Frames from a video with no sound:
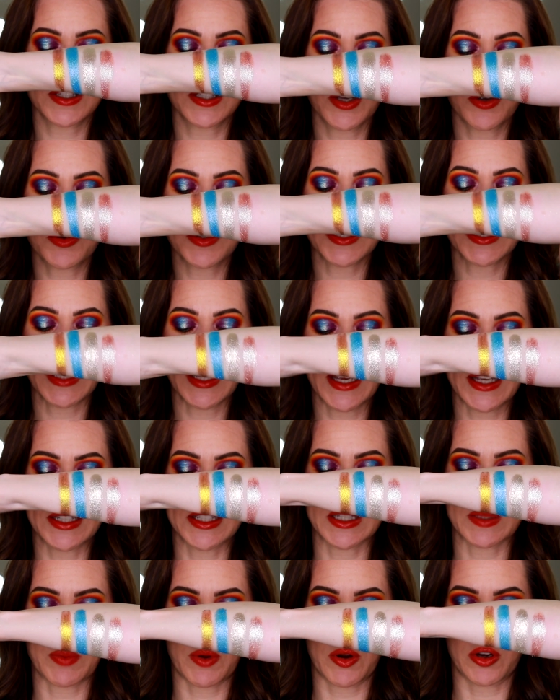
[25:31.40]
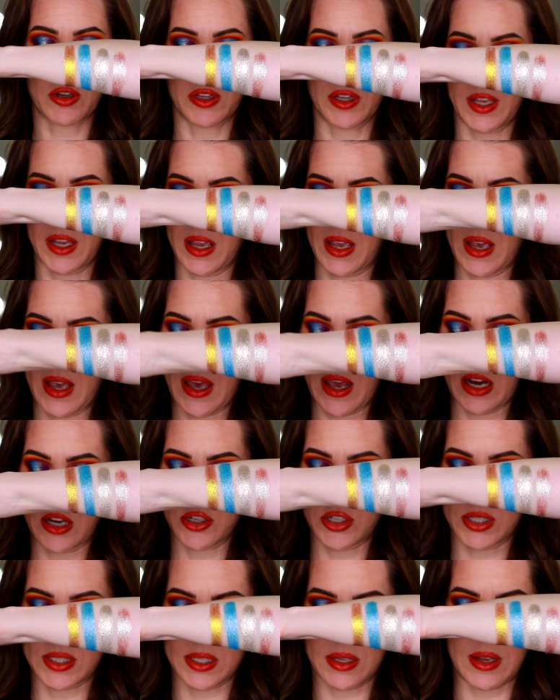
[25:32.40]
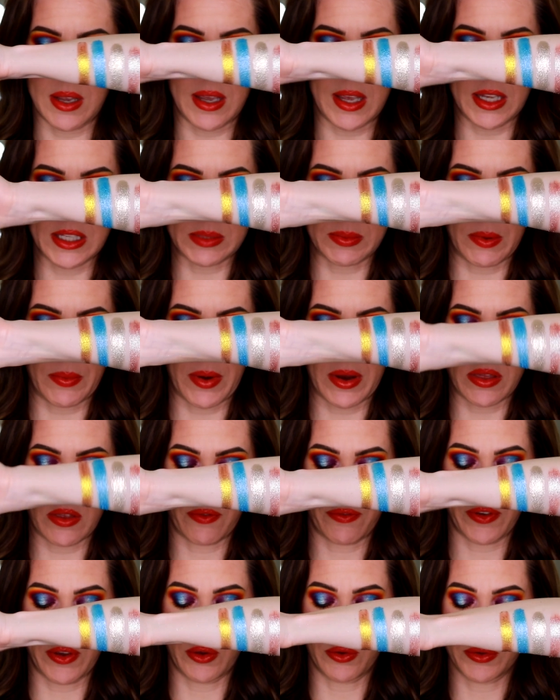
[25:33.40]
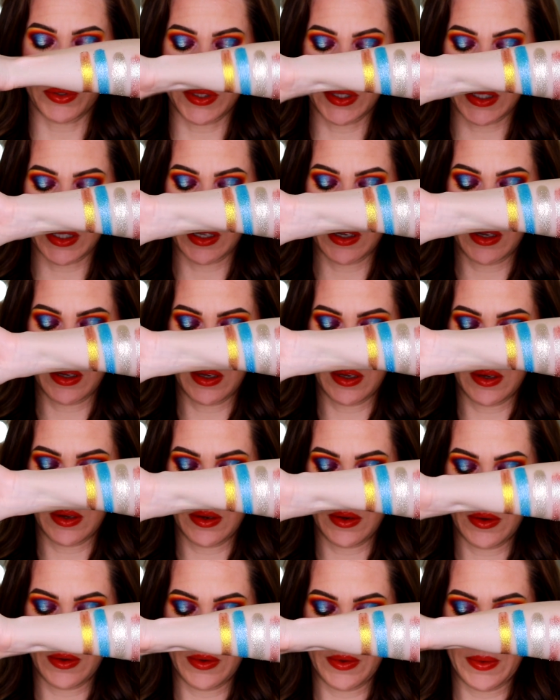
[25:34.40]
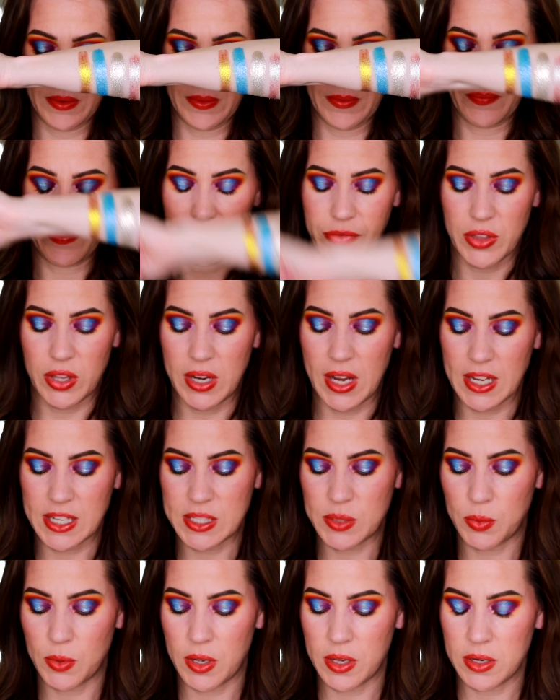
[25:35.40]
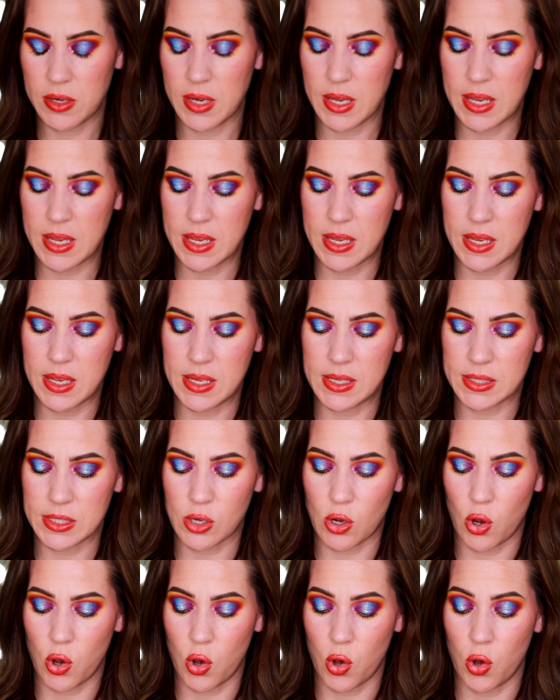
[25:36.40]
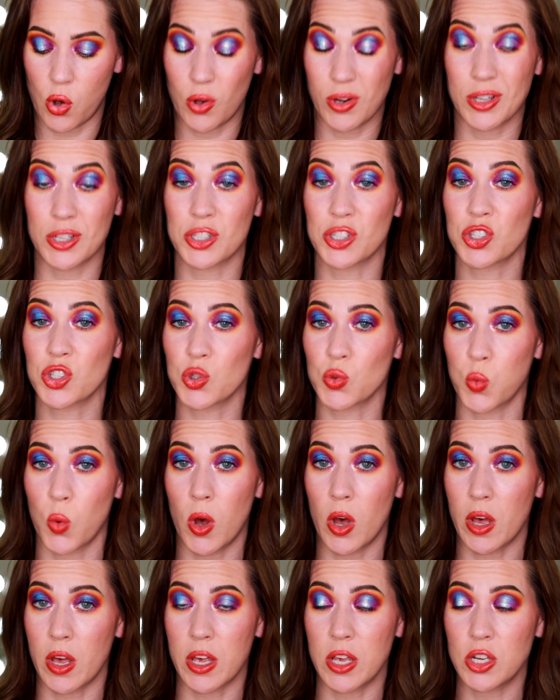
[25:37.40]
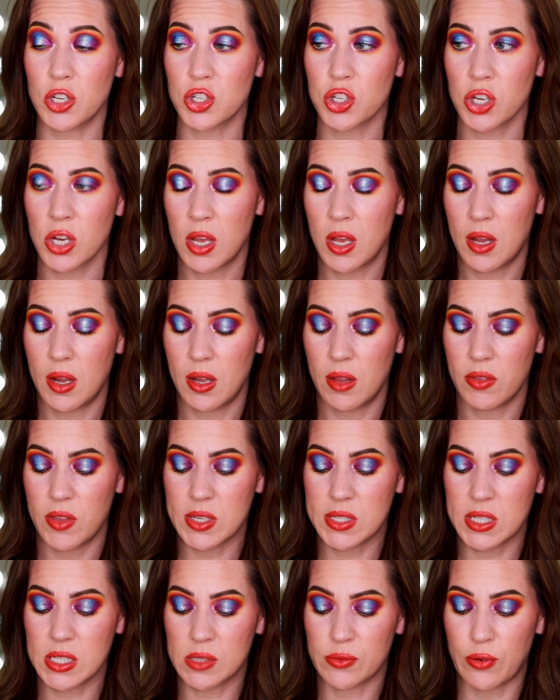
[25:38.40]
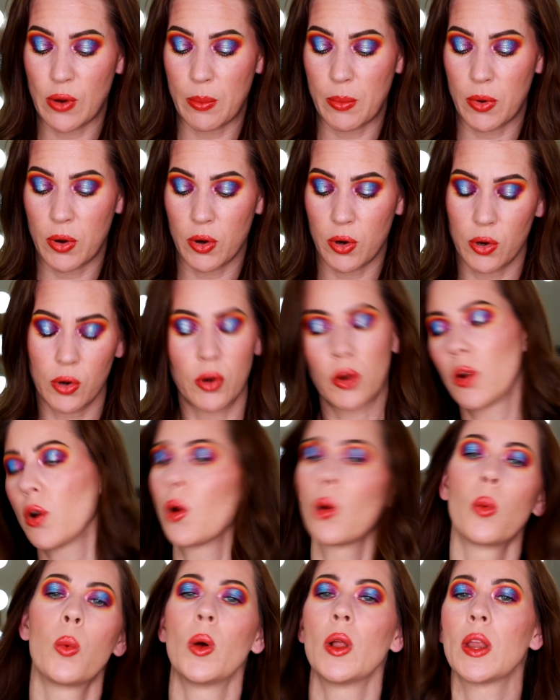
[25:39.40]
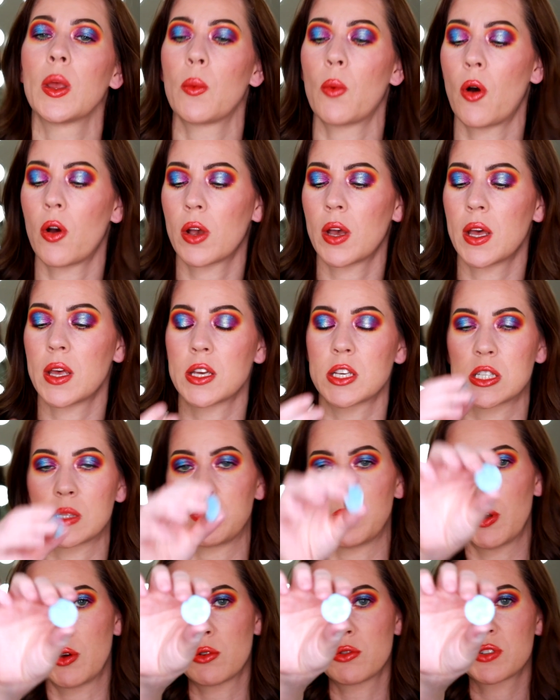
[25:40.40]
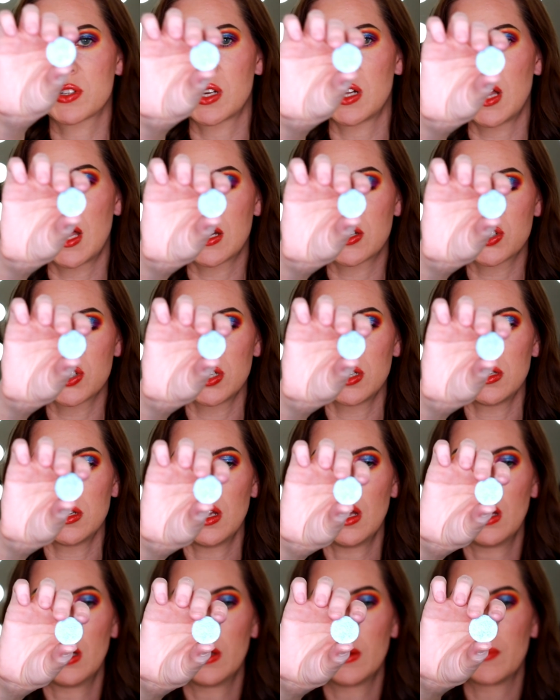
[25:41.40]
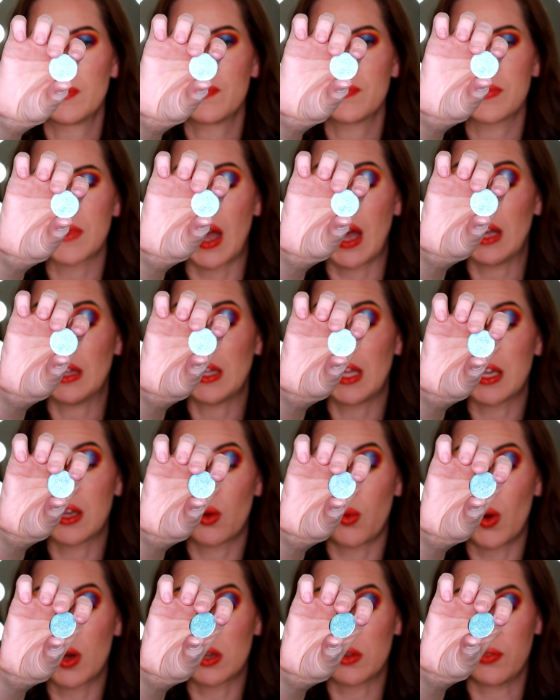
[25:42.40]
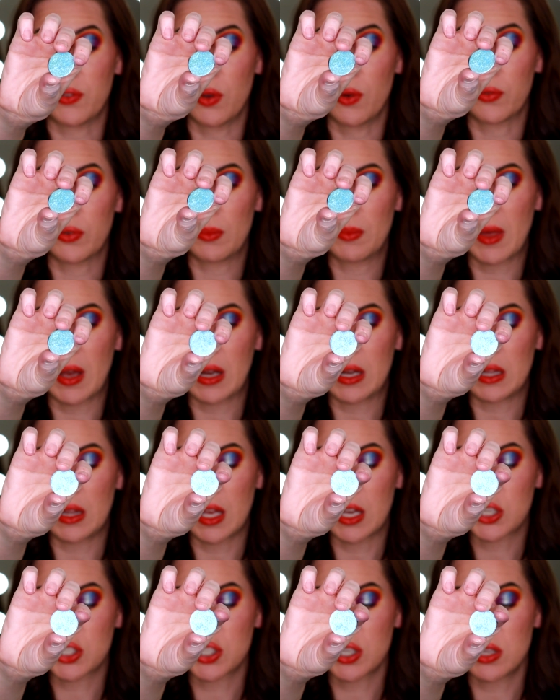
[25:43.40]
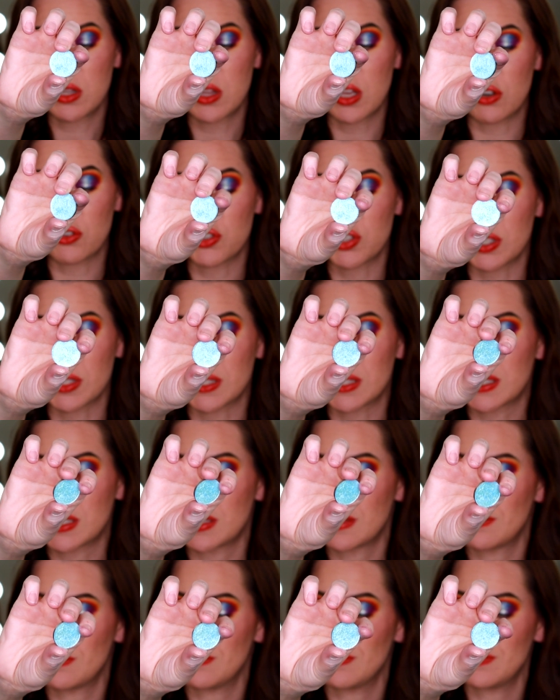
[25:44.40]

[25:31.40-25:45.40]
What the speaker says: so stinking sparkly, and it gets me right in the feels. The next one is called Swudge. This is from her Willy Wonka Exploders collection. I like quite a few from that collection. They're just,